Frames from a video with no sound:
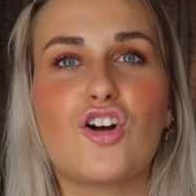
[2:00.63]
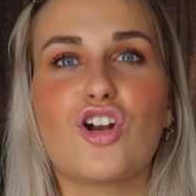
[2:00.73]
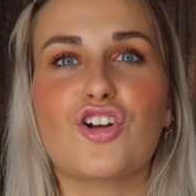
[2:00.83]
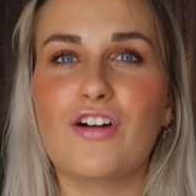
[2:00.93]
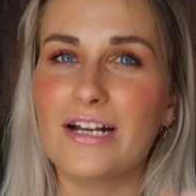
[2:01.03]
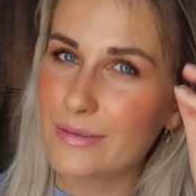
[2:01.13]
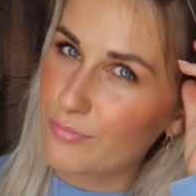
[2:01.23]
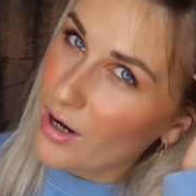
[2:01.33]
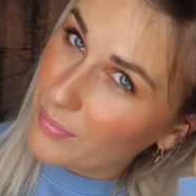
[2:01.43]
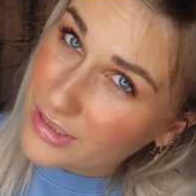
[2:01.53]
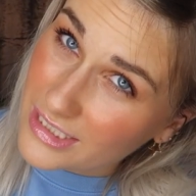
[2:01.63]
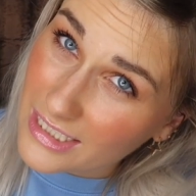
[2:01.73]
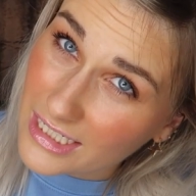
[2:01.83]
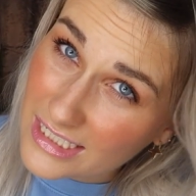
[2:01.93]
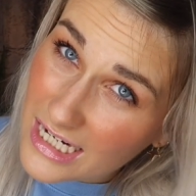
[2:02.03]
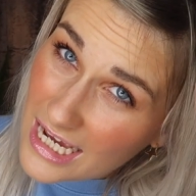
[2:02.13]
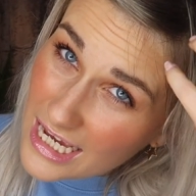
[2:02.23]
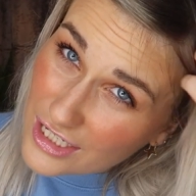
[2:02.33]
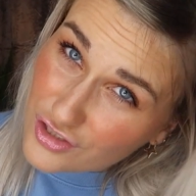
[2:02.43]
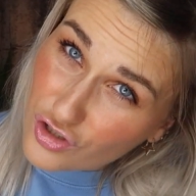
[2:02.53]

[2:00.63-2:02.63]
color correcting property in it, it